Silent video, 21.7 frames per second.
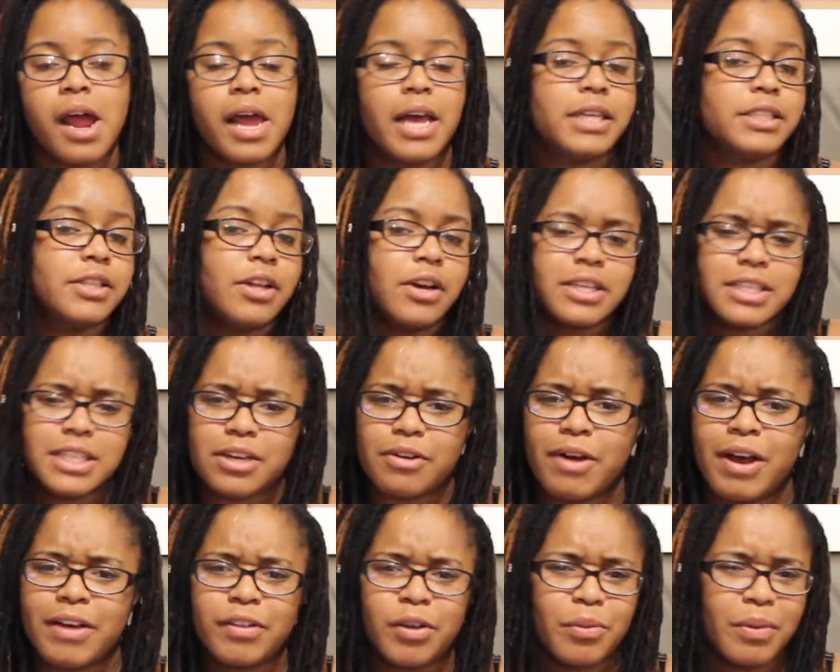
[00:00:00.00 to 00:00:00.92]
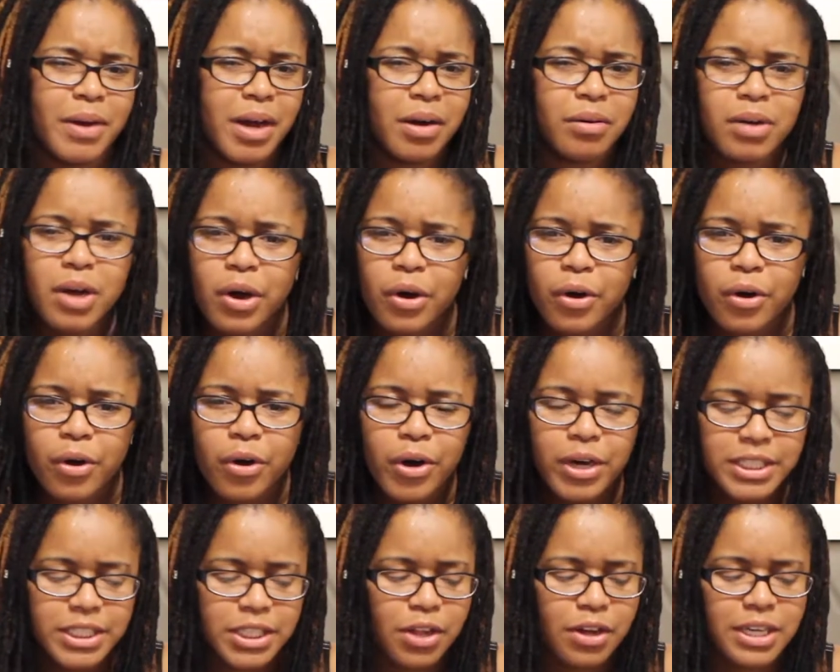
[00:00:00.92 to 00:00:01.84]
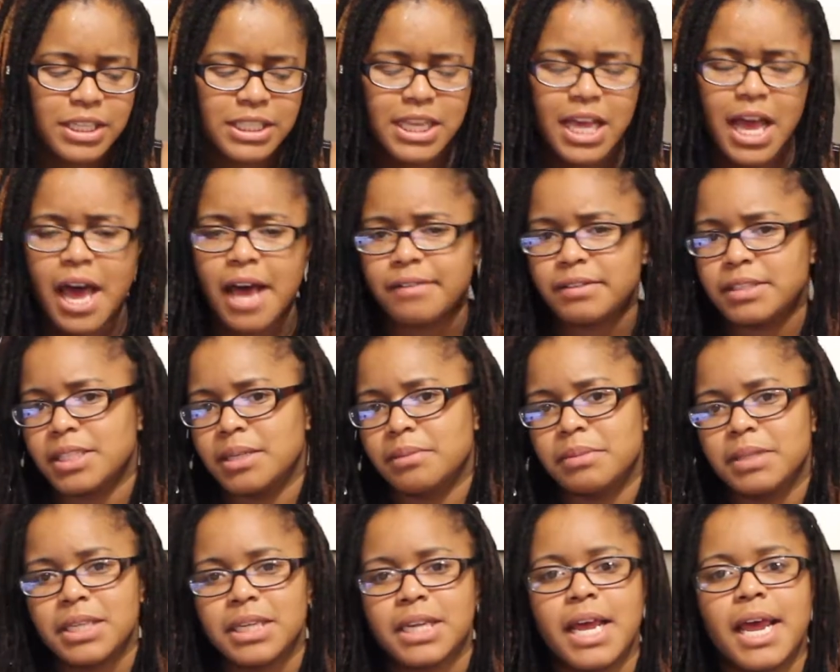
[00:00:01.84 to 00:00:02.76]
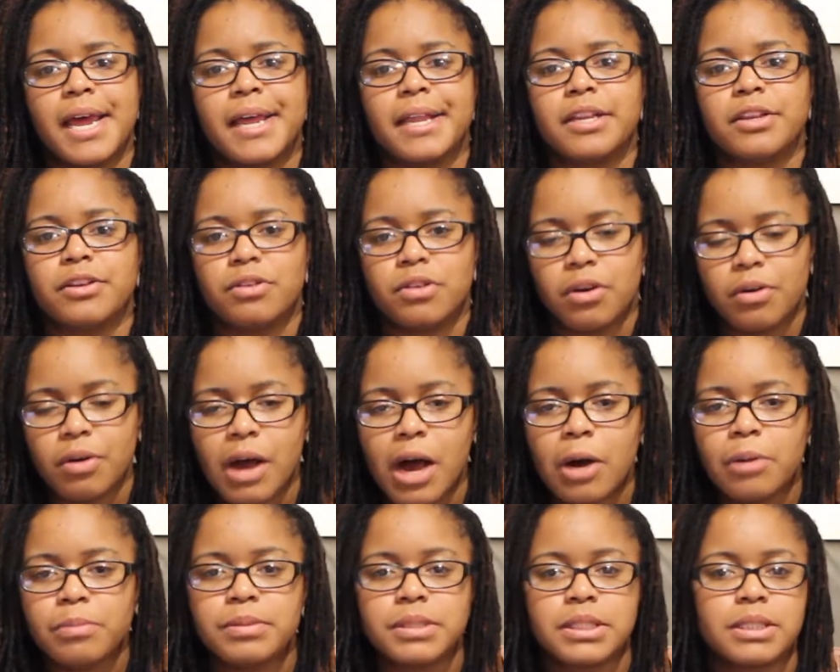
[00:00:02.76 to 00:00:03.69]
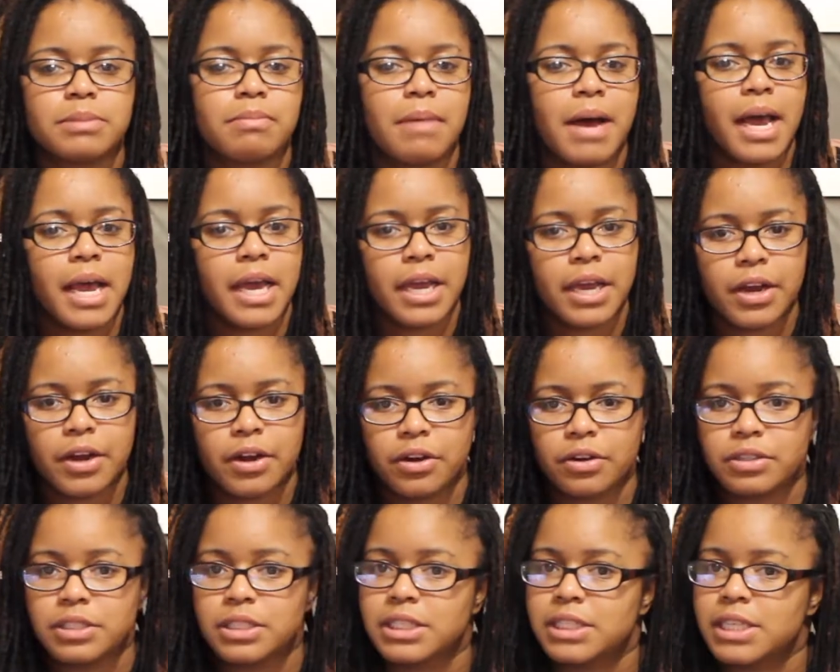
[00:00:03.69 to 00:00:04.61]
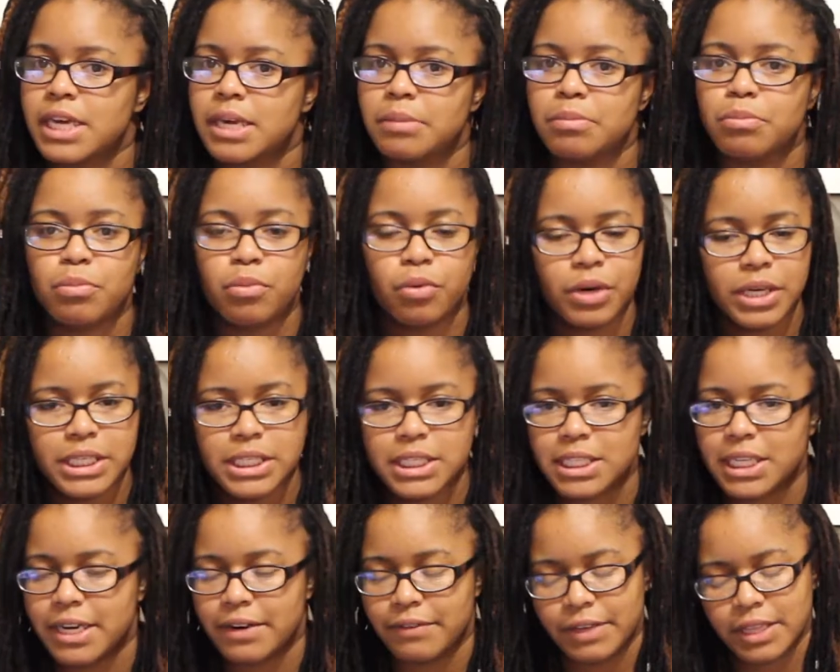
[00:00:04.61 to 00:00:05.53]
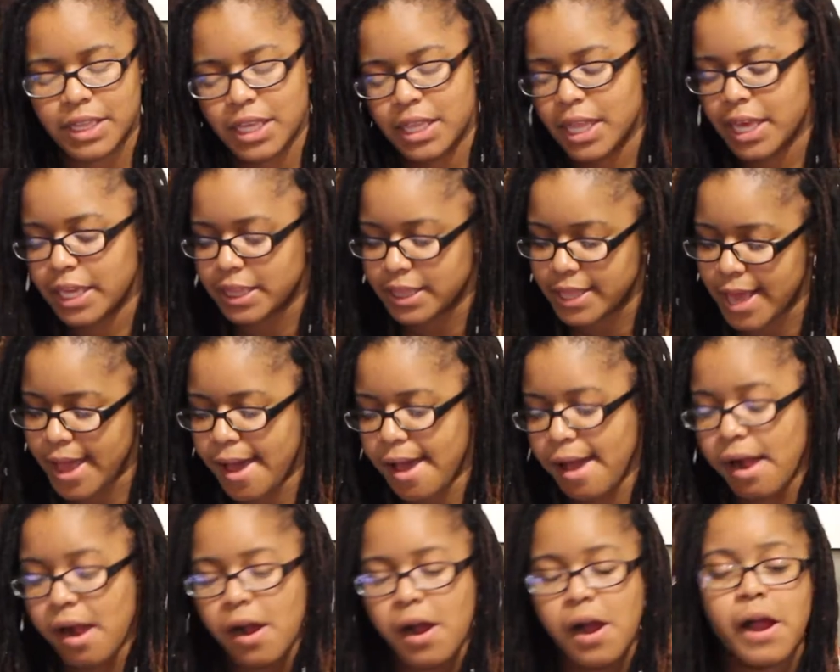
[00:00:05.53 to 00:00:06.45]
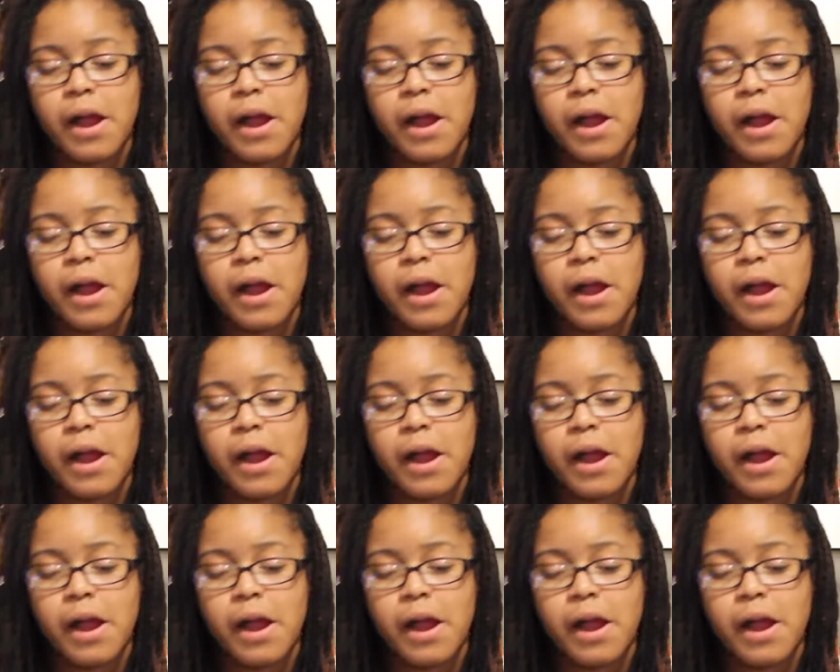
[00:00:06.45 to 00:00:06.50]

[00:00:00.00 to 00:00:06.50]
As long as it don't have no alcohol, as long as it has something that, you know, helps my hair stay moist and everything like that,